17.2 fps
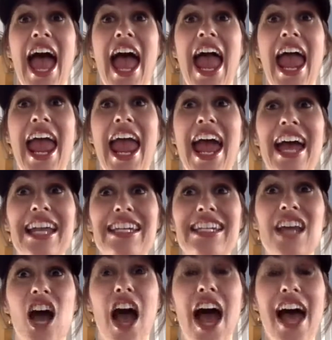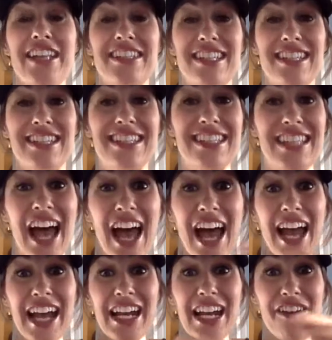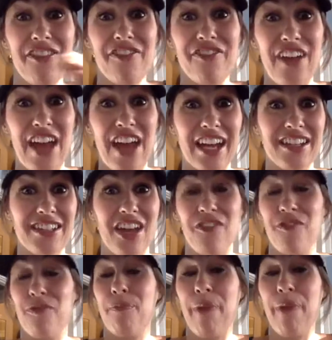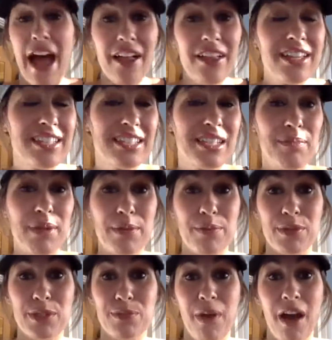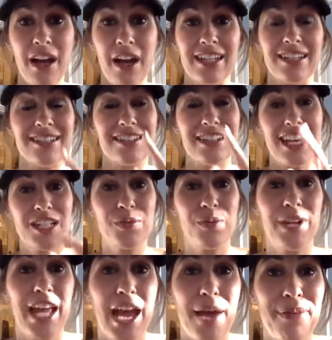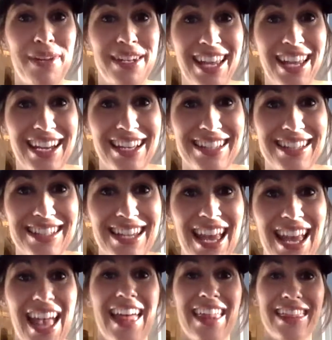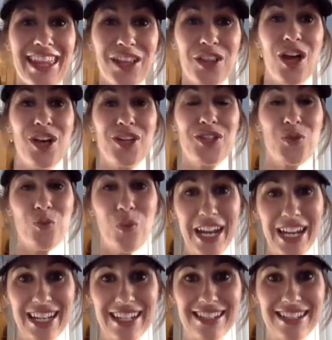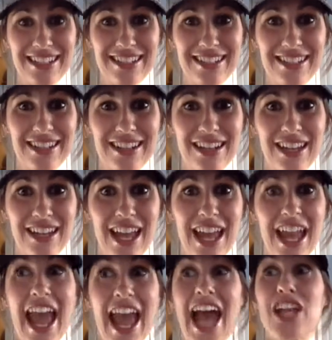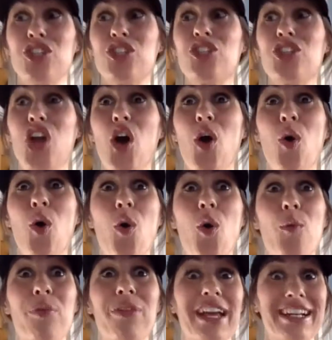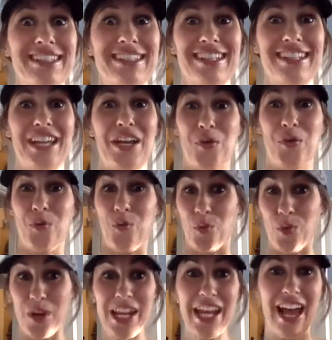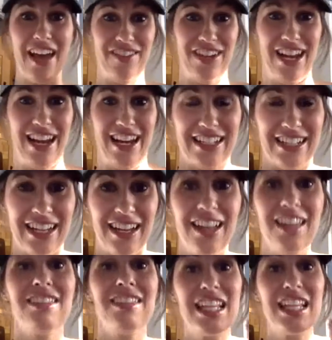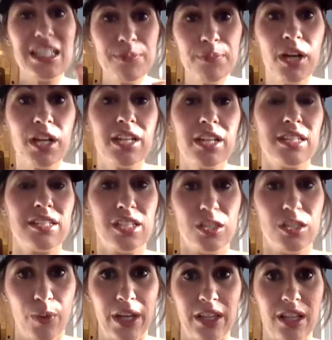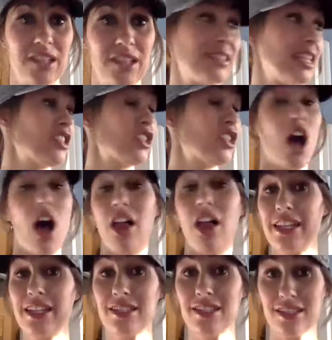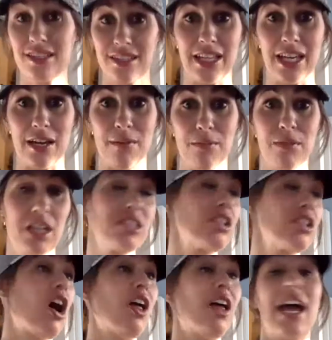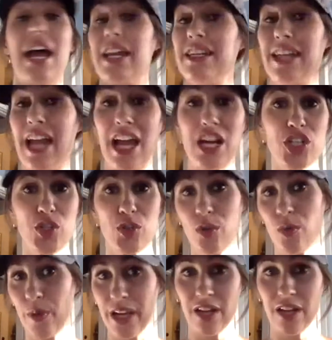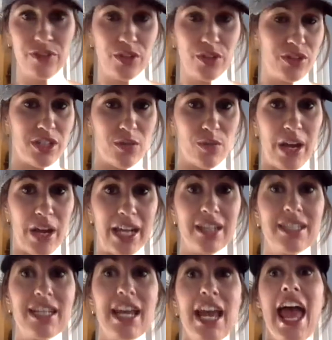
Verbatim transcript: And as a side effect of balancing people's bodies, guess what happened next? They lost weight and so Plexus said, We have an idea. Let's market this as weight loss. Let's call it slim. Let's call it a natural way of losing weight.